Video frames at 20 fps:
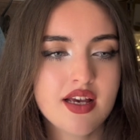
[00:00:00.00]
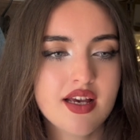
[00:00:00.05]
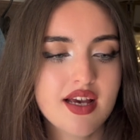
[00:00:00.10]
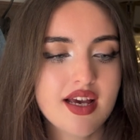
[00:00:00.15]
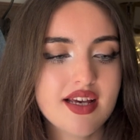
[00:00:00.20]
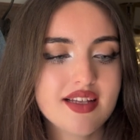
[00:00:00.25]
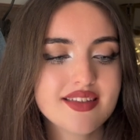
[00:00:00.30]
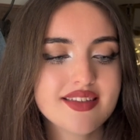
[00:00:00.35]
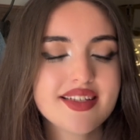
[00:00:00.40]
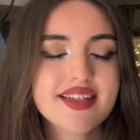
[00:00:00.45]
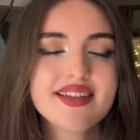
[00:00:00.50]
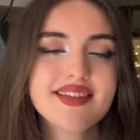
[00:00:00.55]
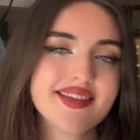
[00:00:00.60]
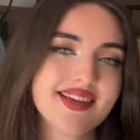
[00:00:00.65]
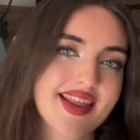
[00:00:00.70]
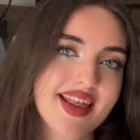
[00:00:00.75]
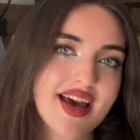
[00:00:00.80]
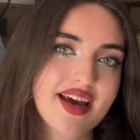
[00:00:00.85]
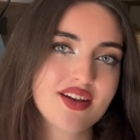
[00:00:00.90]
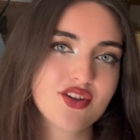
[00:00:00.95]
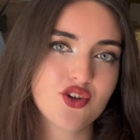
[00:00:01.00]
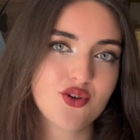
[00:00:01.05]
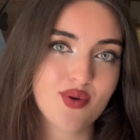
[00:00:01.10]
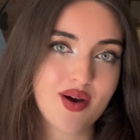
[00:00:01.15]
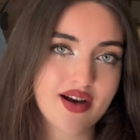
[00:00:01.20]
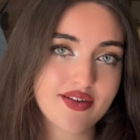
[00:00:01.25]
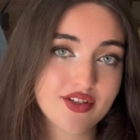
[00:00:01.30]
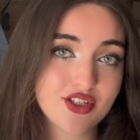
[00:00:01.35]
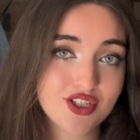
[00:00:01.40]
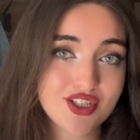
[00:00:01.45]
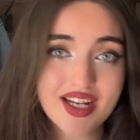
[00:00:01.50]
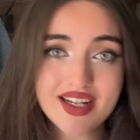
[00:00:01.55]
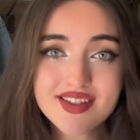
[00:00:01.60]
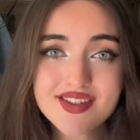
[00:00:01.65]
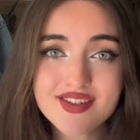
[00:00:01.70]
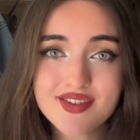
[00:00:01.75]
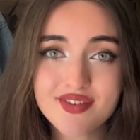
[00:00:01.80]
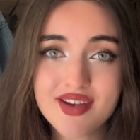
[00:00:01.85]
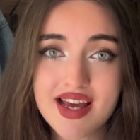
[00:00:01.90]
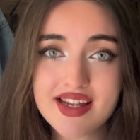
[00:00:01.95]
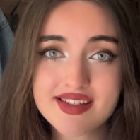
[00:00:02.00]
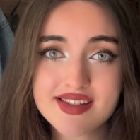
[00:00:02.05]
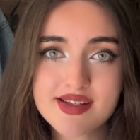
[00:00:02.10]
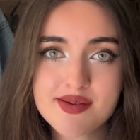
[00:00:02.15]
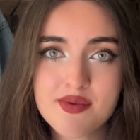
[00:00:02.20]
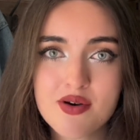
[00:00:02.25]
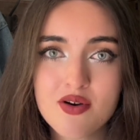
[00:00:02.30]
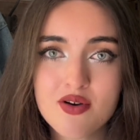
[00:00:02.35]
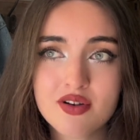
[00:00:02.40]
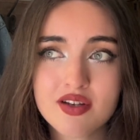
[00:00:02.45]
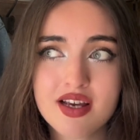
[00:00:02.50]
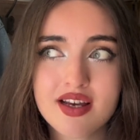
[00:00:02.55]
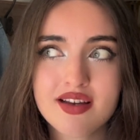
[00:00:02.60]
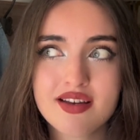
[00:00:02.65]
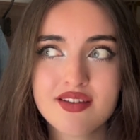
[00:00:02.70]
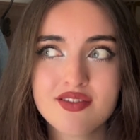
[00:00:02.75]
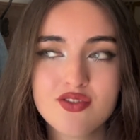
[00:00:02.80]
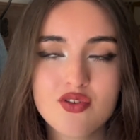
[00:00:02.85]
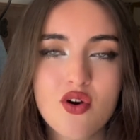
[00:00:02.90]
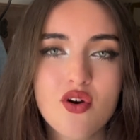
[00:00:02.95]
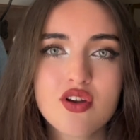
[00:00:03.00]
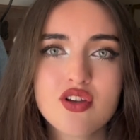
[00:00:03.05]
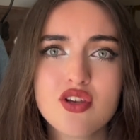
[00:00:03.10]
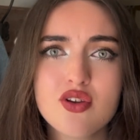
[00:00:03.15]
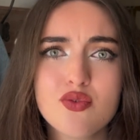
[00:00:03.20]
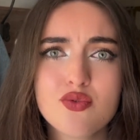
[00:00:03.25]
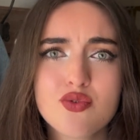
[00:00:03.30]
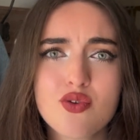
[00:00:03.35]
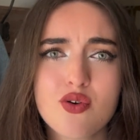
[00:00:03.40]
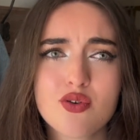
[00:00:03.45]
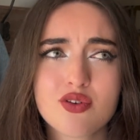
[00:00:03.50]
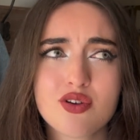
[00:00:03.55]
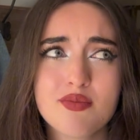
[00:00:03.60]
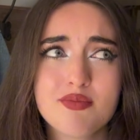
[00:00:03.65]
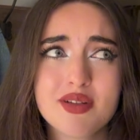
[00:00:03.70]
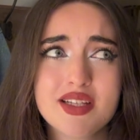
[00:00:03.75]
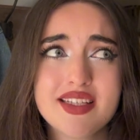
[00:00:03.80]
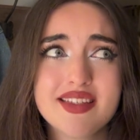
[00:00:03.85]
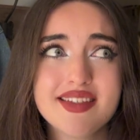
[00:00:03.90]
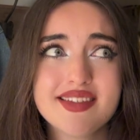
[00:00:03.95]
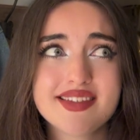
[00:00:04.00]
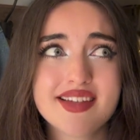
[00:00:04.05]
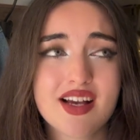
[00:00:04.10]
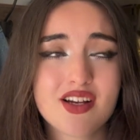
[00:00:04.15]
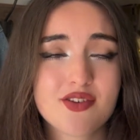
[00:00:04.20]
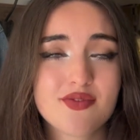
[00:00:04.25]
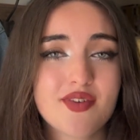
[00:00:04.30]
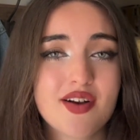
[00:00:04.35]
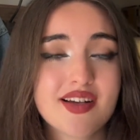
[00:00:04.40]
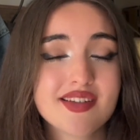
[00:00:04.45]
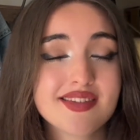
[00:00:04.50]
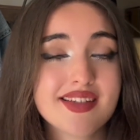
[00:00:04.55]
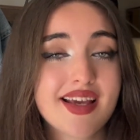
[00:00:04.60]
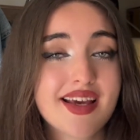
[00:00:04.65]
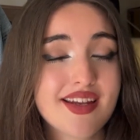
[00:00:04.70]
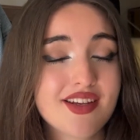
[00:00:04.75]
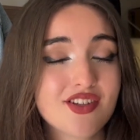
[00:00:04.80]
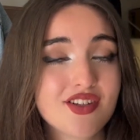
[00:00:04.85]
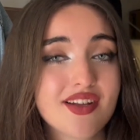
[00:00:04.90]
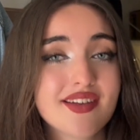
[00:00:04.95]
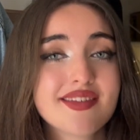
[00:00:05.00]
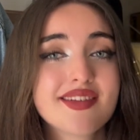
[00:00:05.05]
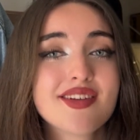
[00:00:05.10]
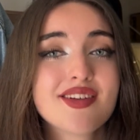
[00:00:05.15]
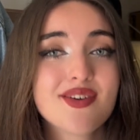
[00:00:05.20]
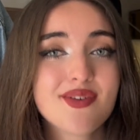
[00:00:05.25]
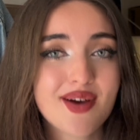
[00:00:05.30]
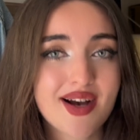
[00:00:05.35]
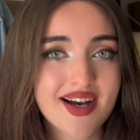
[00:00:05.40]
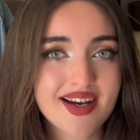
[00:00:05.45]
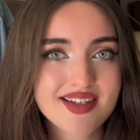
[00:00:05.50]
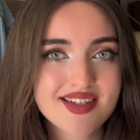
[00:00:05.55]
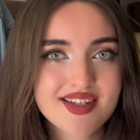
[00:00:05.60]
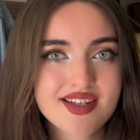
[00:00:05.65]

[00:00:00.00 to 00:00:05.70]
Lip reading: At least then you have a chance of getting a mark, you're not completely sacrificing any chance that you had.